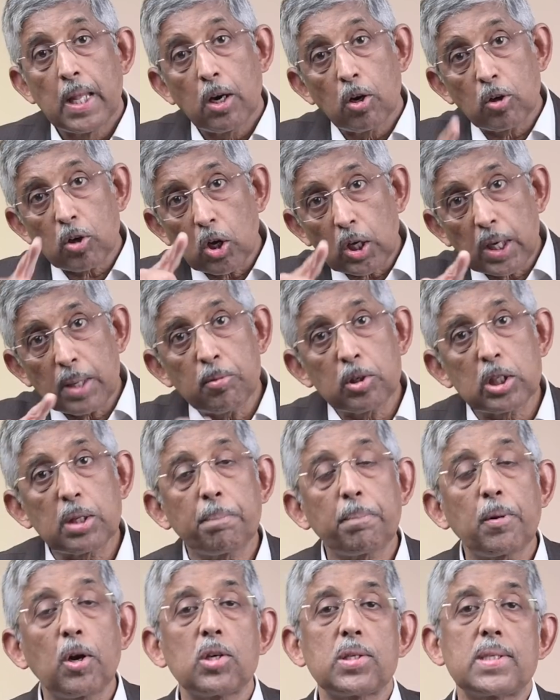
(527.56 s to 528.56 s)
Now talking about the
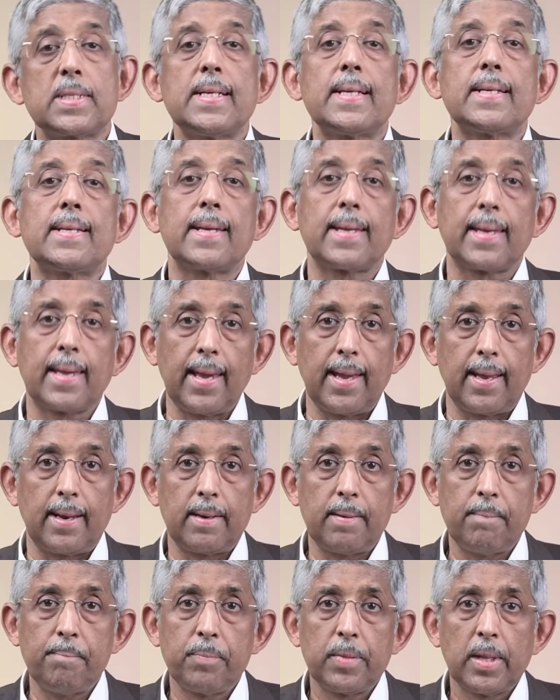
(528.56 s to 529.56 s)
prostate
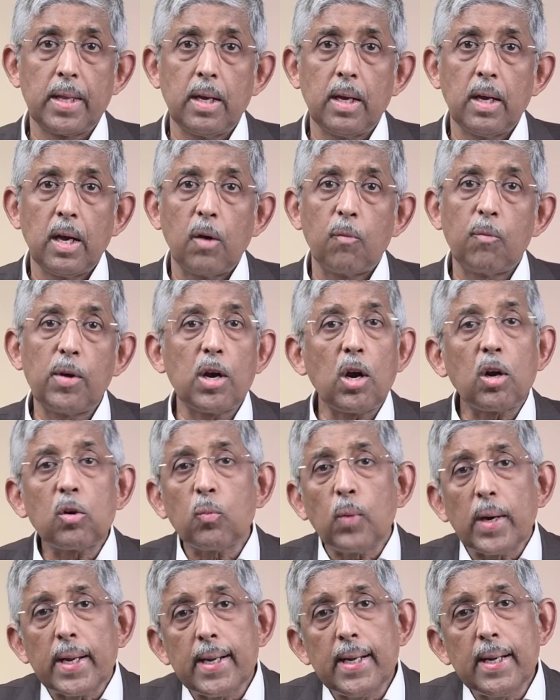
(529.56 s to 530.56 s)
again, we are
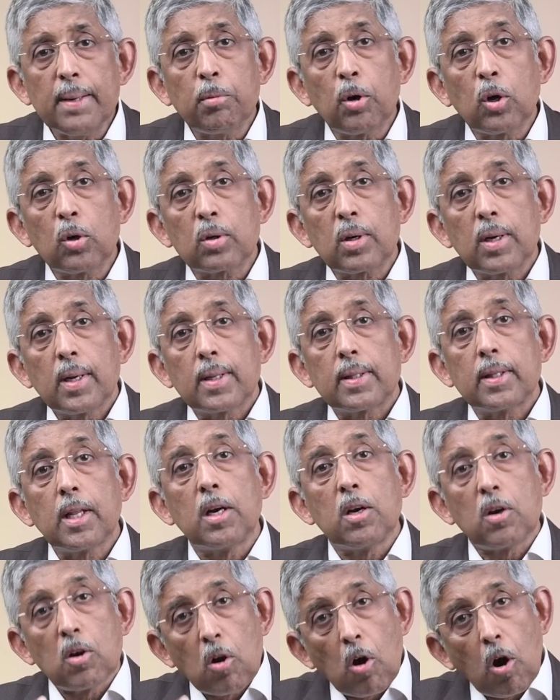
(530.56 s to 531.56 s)
not worried about the
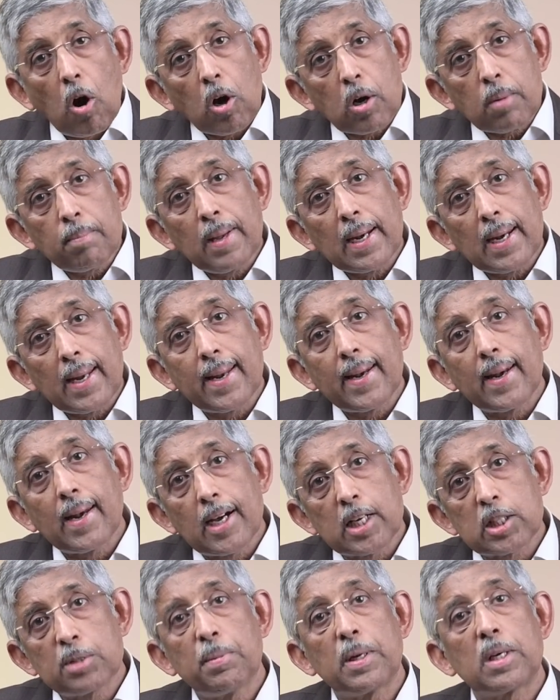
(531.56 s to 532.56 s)
normal
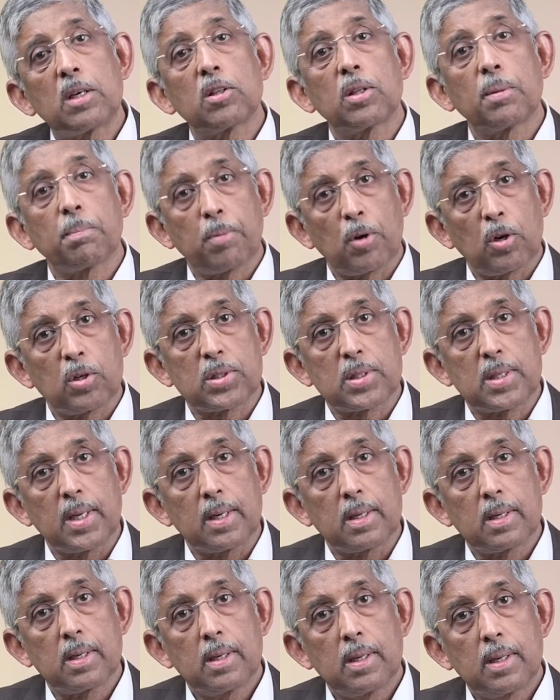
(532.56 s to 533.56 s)
enlargement of the
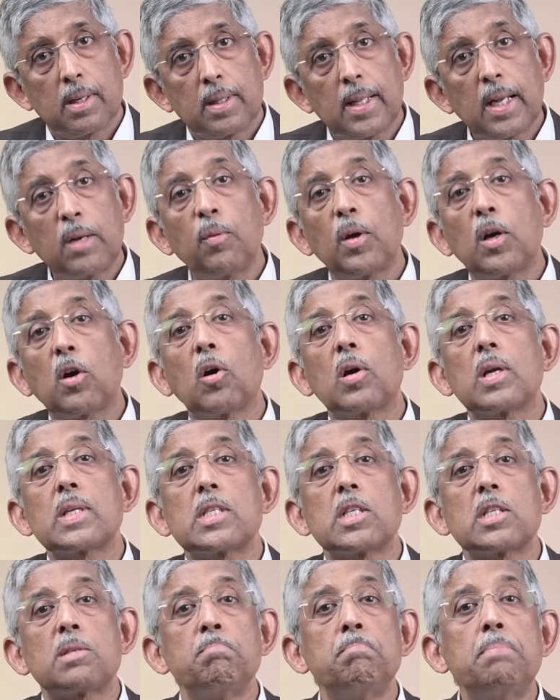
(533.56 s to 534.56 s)
prostate. That we call
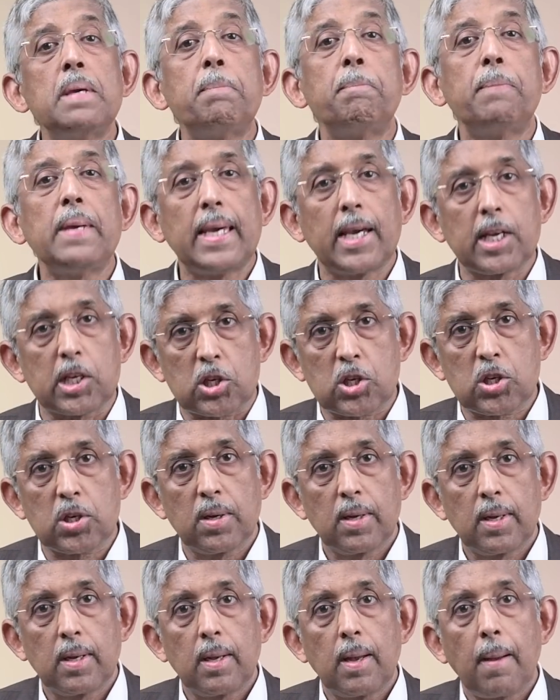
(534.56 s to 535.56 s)
it as B P H,
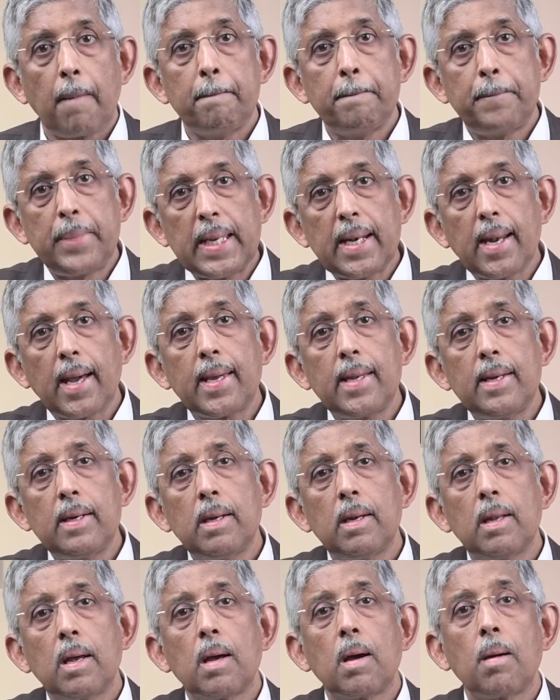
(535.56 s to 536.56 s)
benign
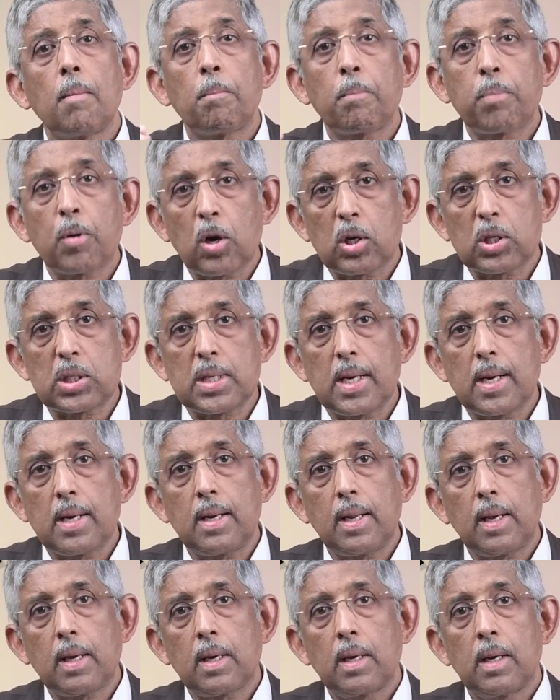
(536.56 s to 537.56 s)

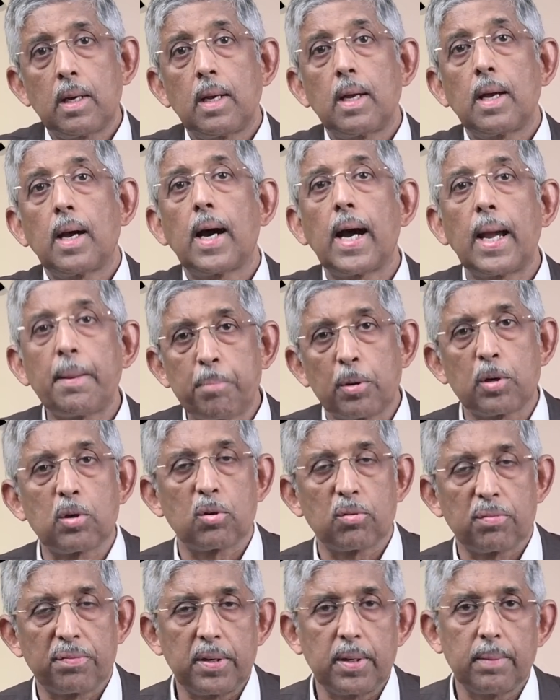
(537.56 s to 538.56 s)
prostatic
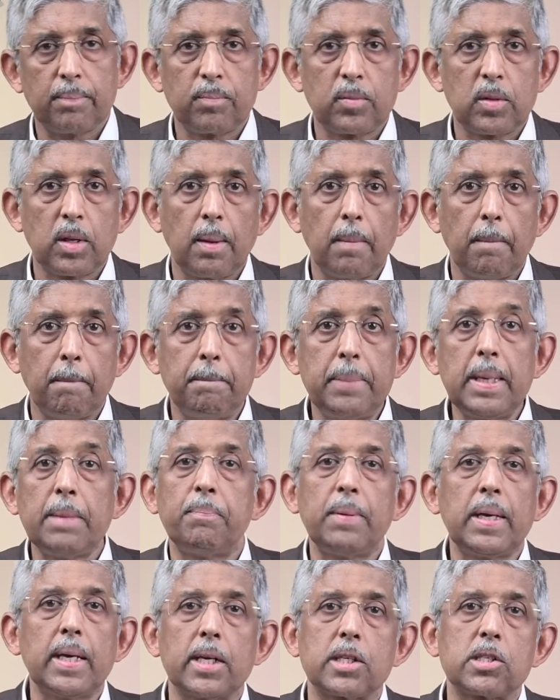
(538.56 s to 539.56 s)
hypertrophy. B
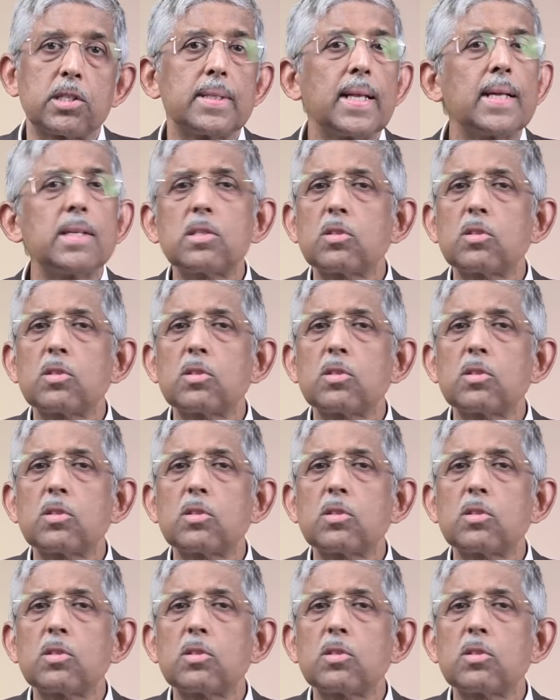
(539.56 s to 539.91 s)
P H. That